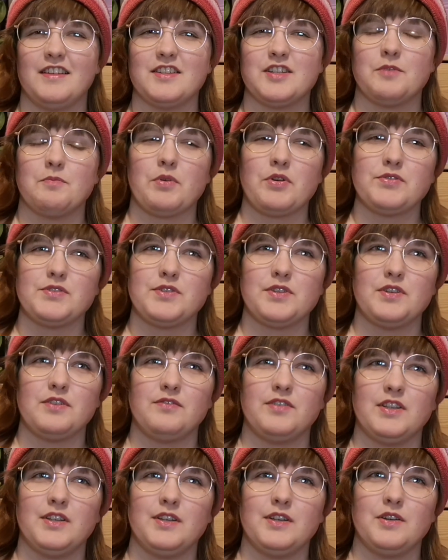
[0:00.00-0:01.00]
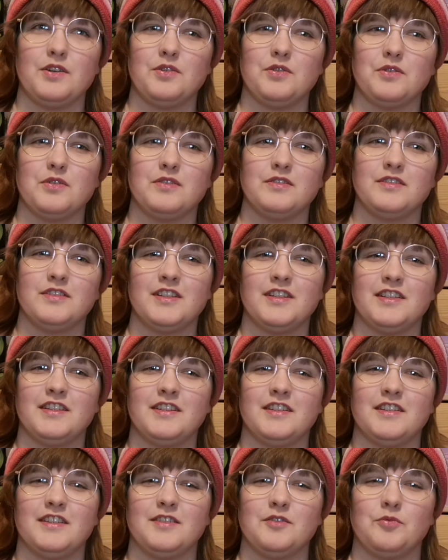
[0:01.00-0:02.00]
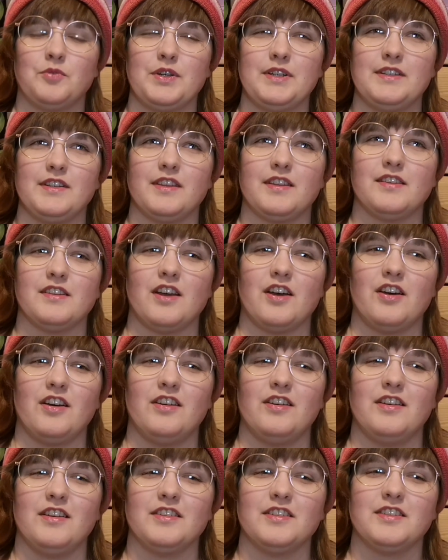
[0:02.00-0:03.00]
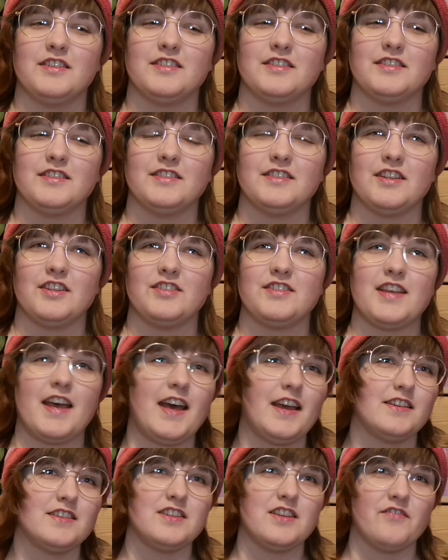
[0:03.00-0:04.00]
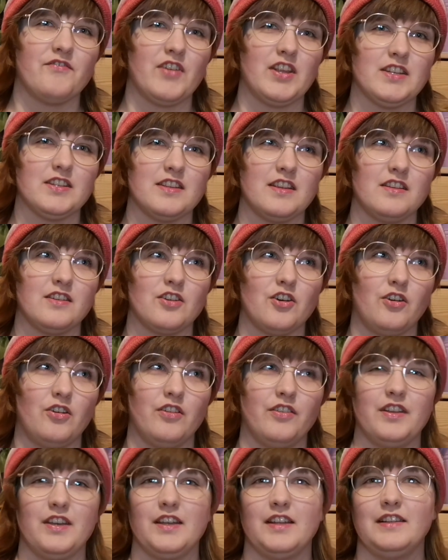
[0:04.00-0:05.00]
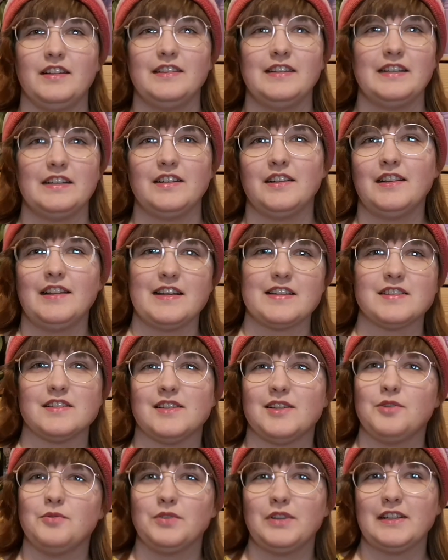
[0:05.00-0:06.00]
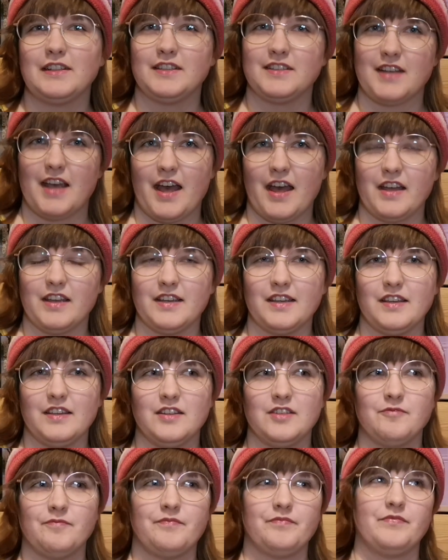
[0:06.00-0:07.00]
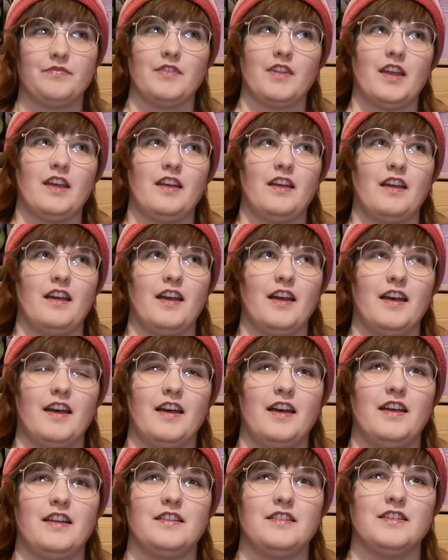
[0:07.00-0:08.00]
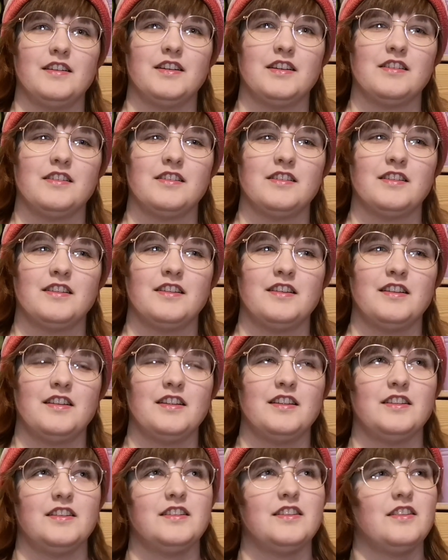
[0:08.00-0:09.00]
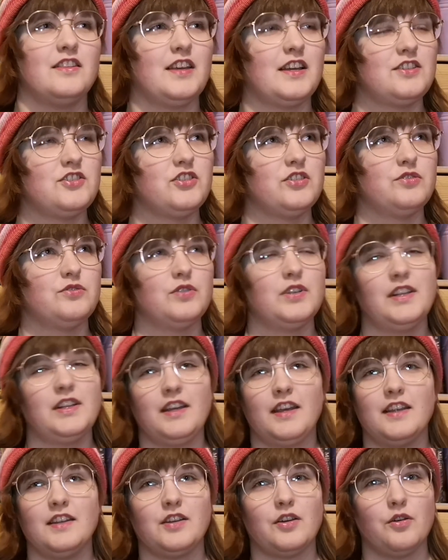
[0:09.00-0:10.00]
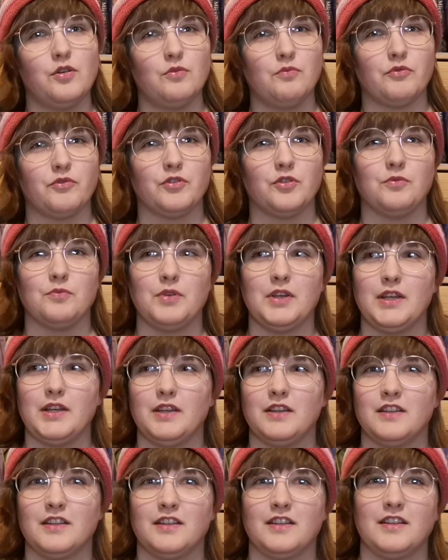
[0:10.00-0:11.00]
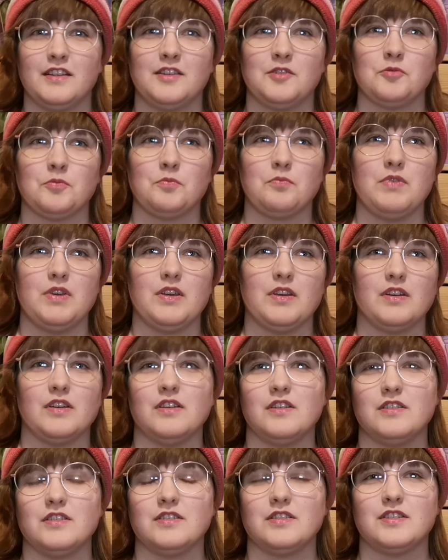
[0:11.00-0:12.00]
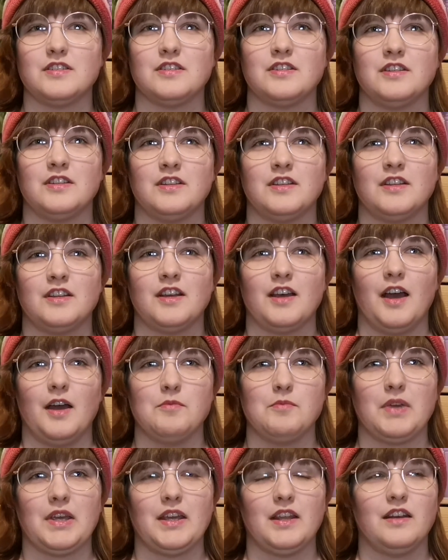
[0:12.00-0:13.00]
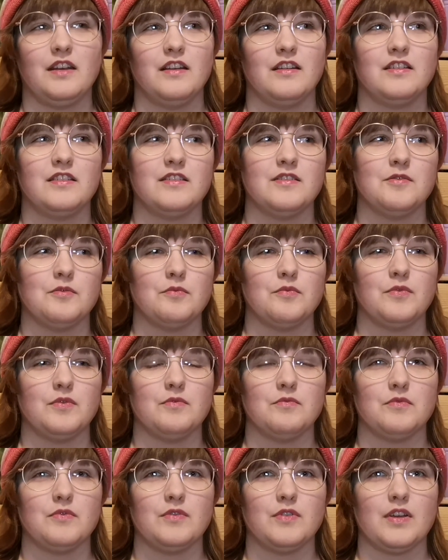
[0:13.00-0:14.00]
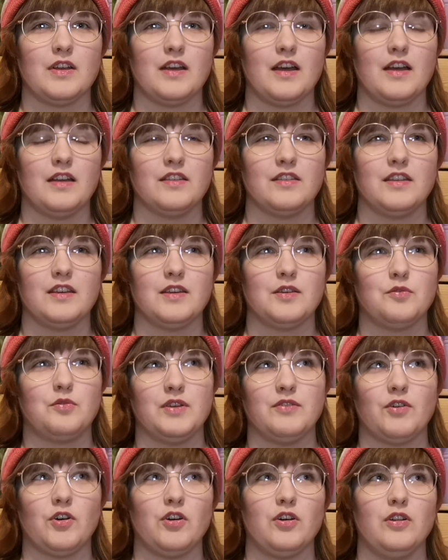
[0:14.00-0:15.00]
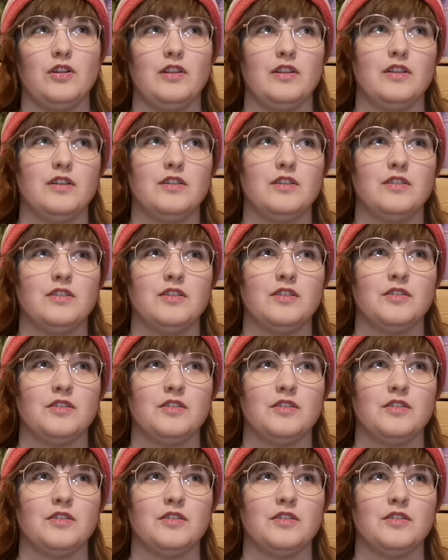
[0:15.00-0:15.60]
She posted a video with a tag she invented called the Little Less Lonely tag. And that just really hit home for me because, I think we've all